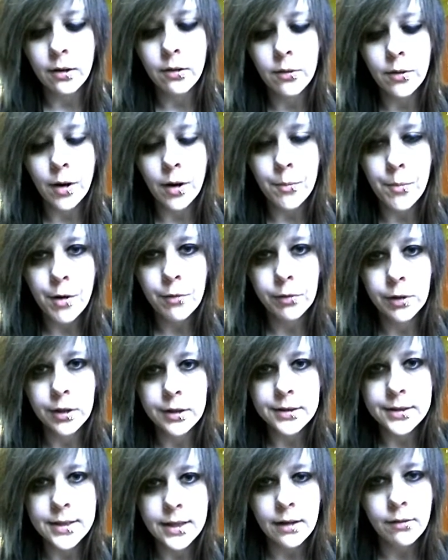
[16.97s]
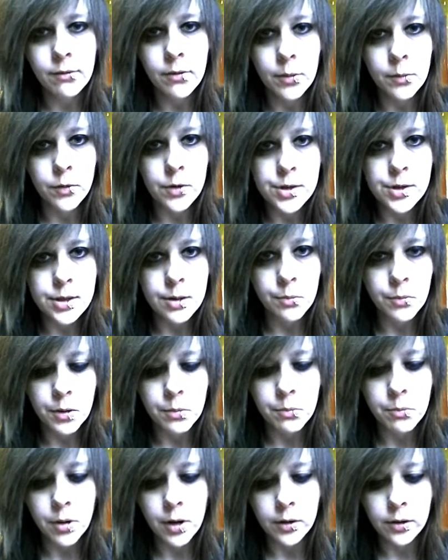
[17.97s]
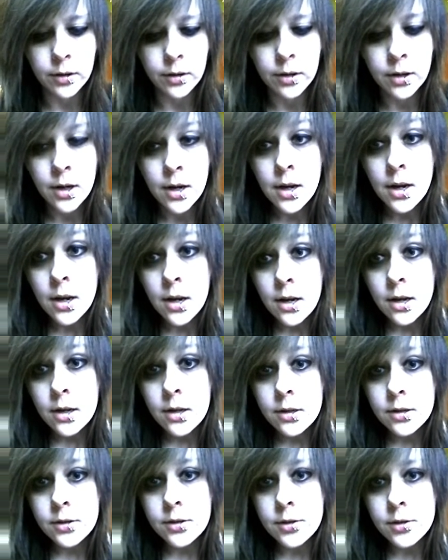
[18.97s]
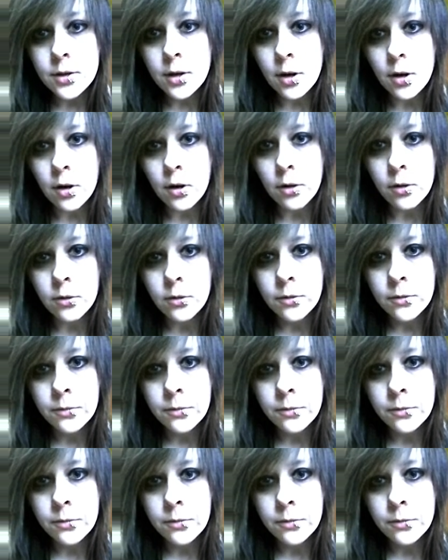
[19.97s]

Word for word: and I might want to save up for something better. So,